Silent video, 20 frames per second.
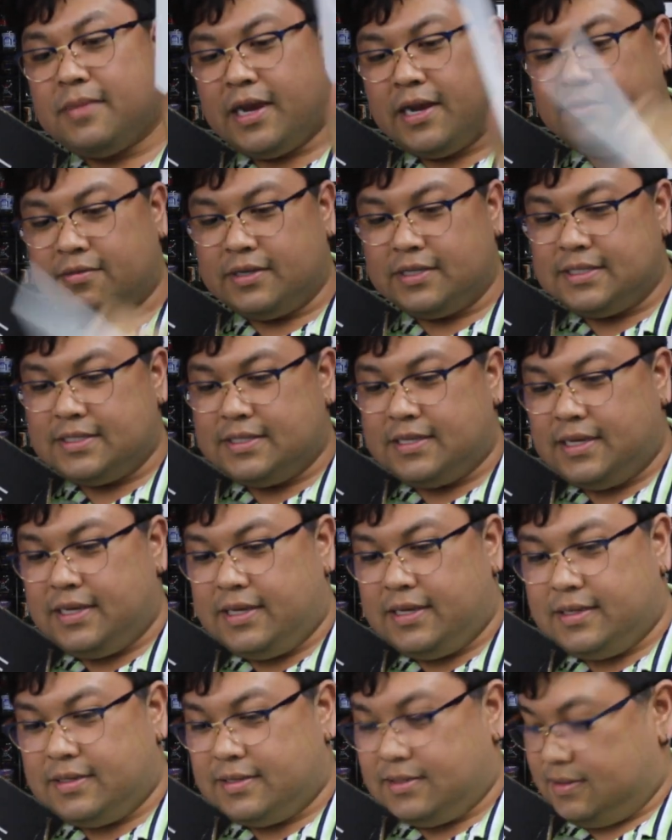my
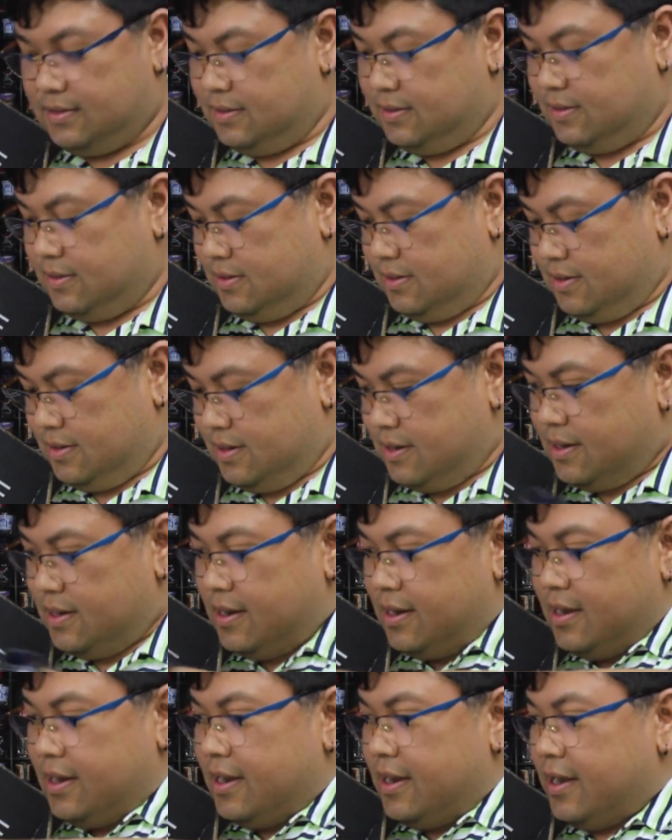receipt,
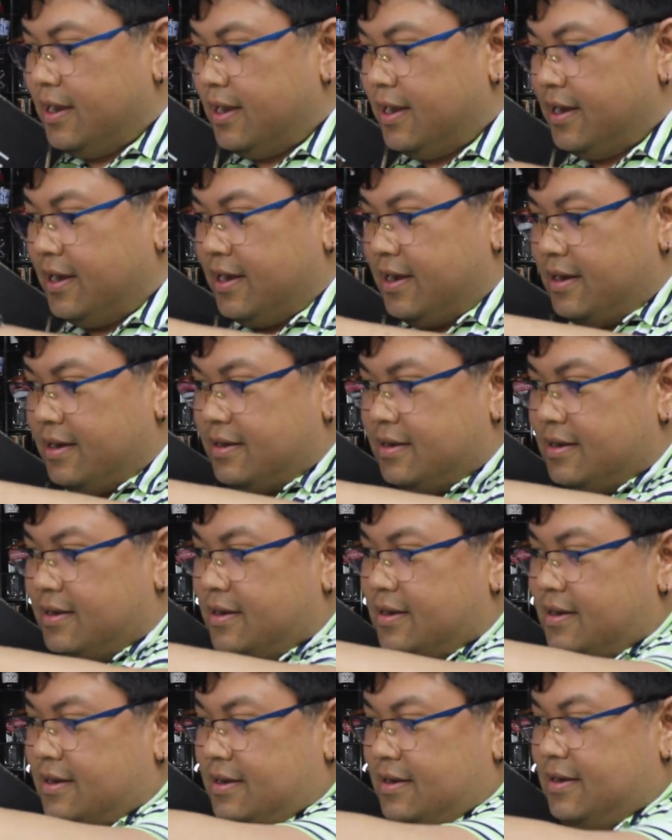and
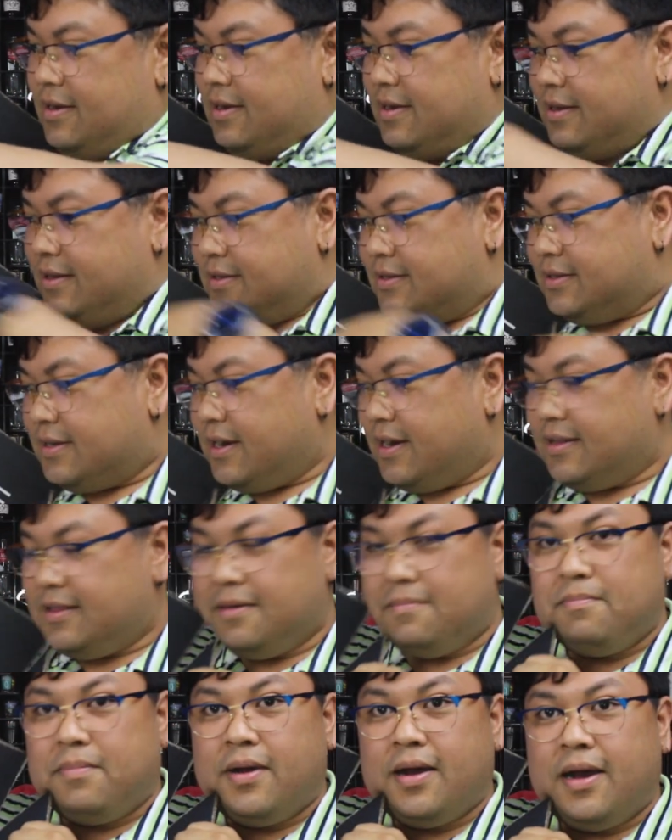inside
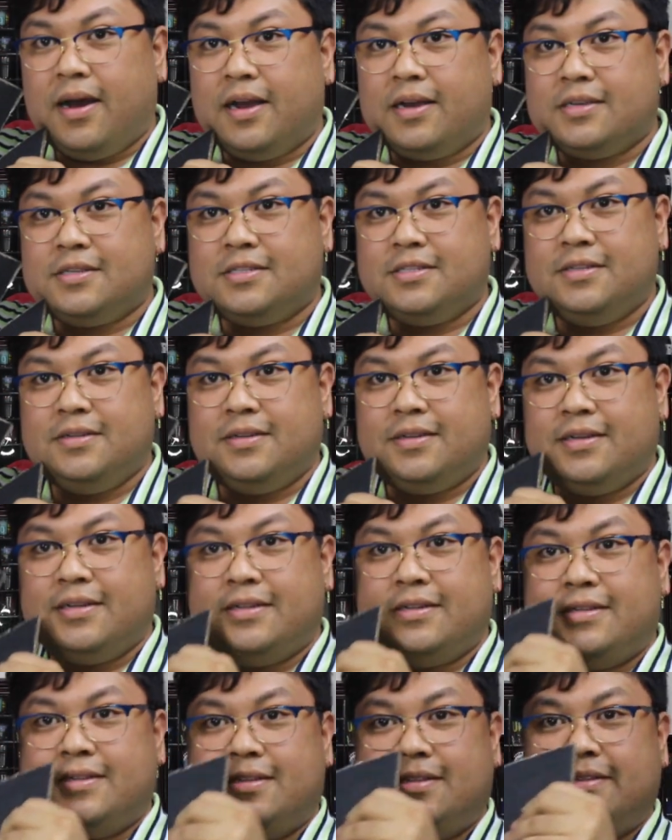the box you
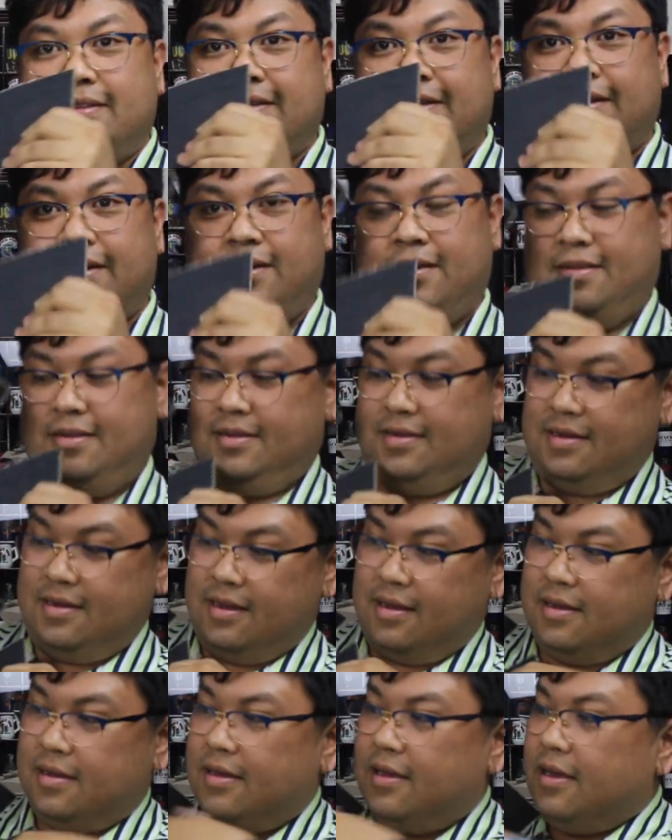can
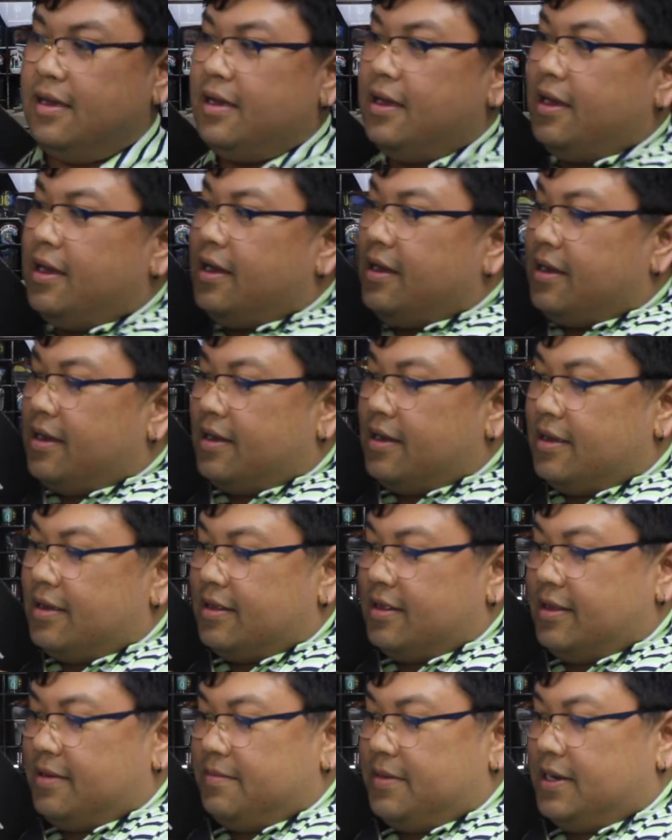see,
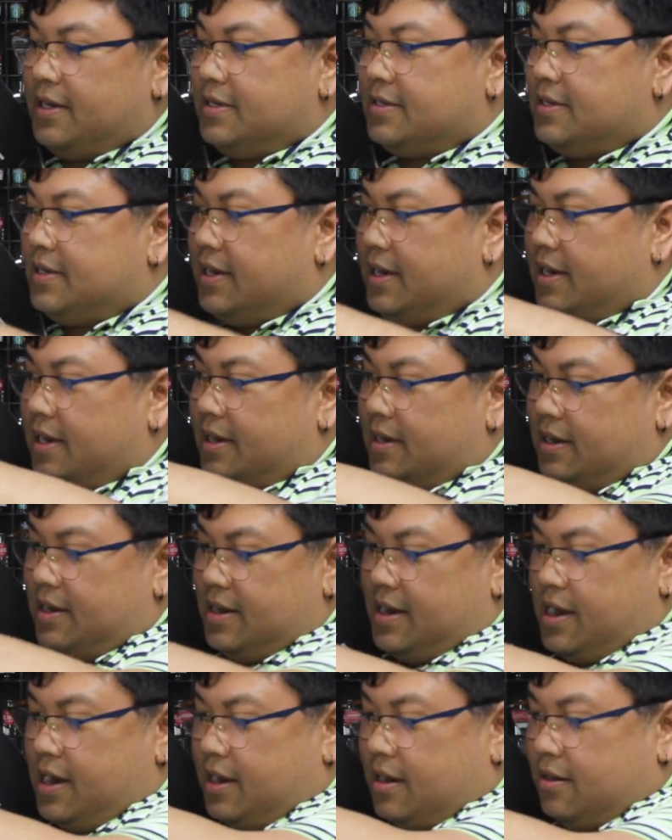let me take
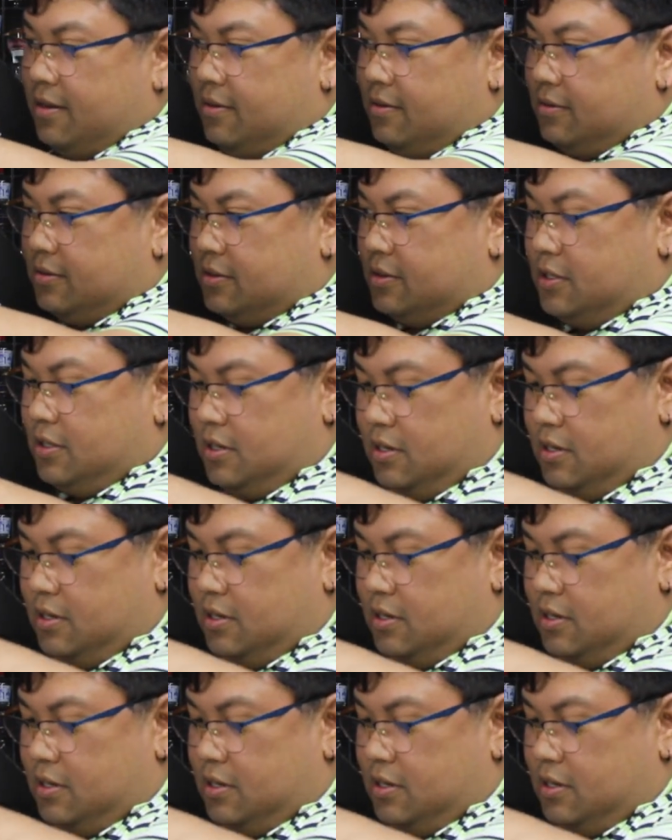it out.